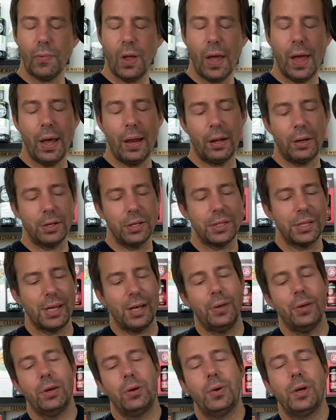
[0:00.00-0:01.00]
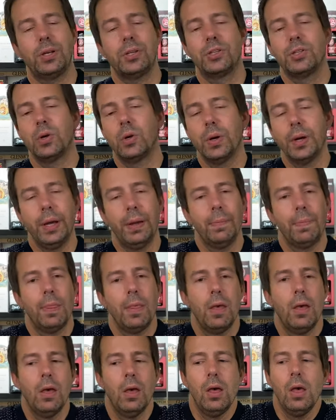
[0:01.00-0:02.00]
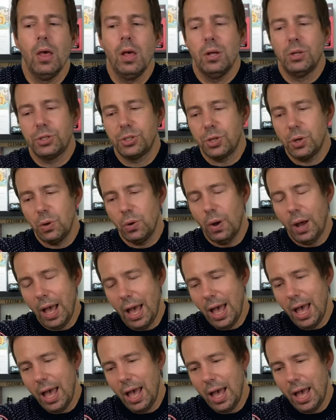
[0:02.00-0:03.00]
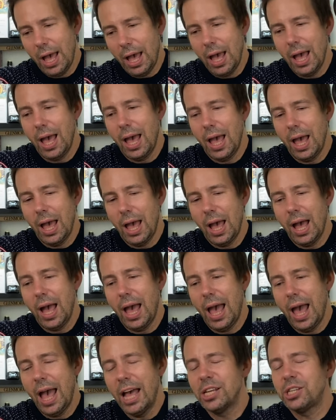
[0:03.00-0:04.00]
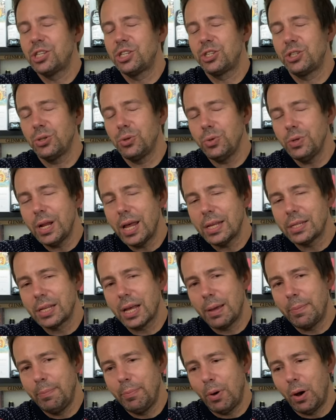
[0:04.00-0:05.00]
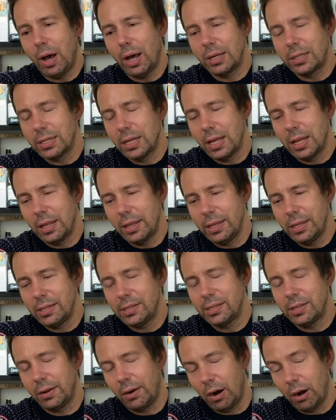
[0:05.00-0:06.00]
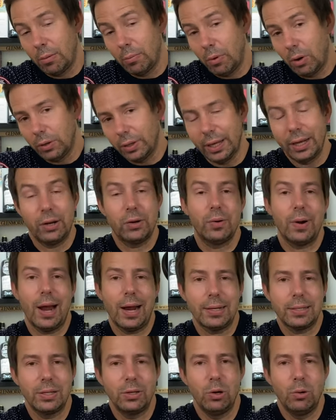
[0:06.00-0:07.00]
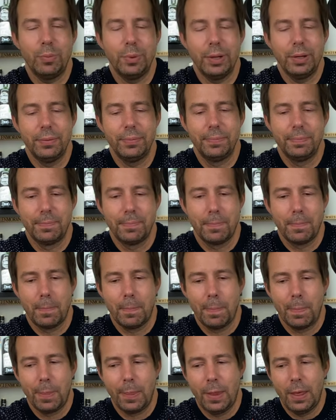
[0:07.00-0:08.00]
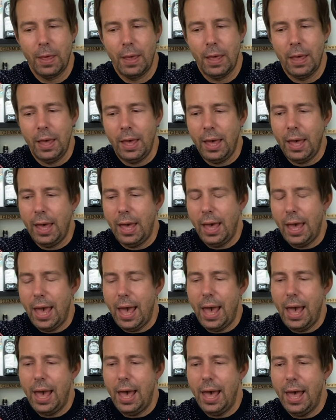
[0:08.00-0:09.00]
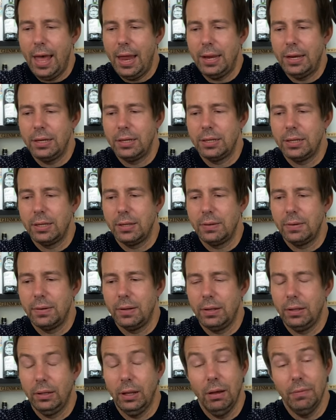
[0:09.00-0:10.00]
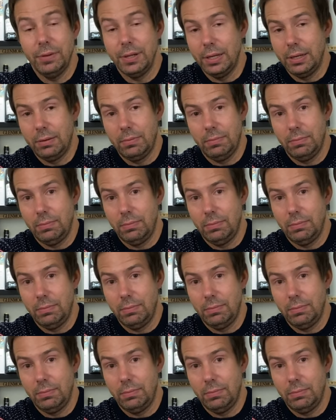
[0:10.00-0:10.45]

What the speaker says: And I'll just tell you a quick story. So, as soon as I bought this cigar malt, I cracked it open and loved it.